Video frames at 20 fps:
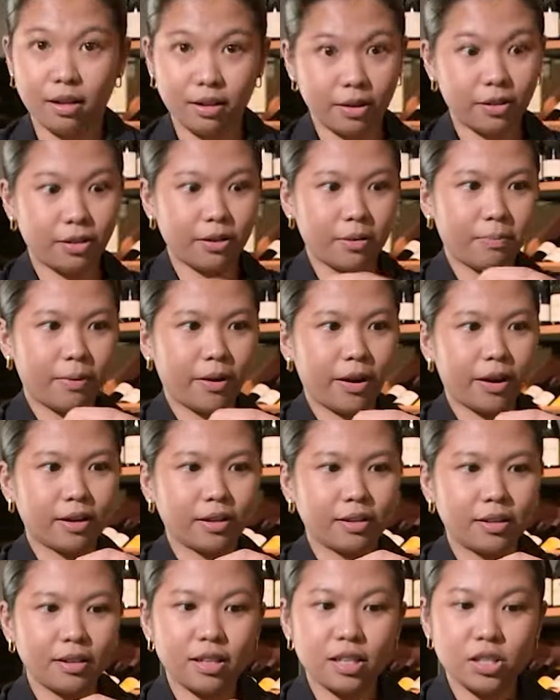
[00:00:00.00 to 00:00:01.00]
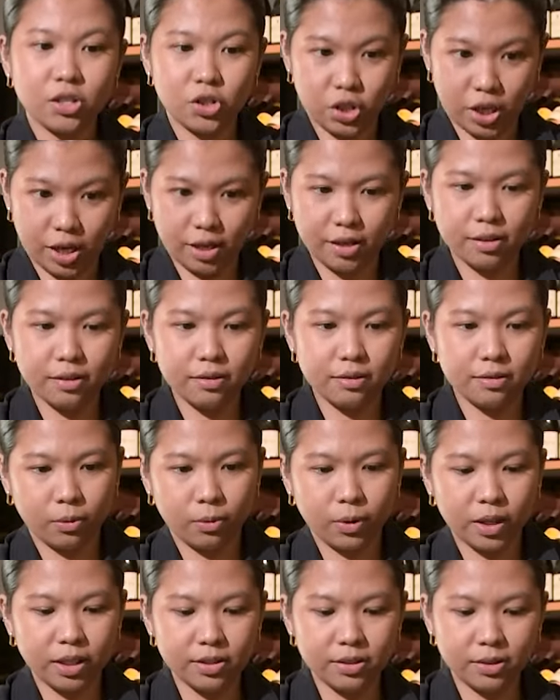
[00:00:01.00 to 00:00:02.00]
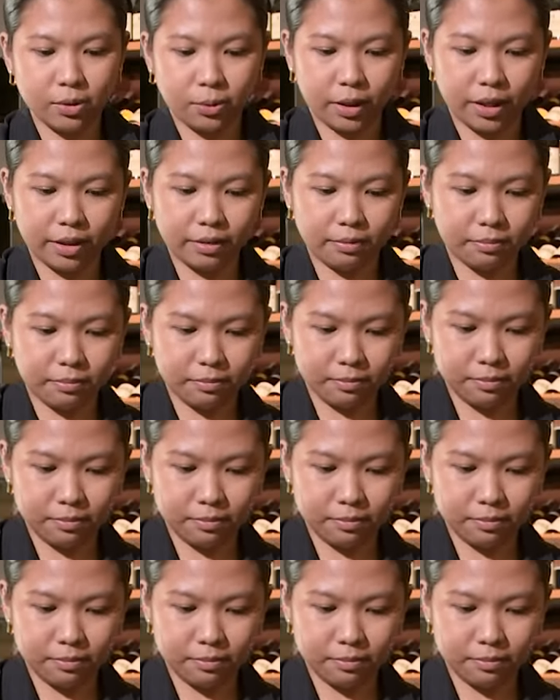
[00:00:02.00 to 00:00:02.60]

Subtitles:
Another part gin. 1:1.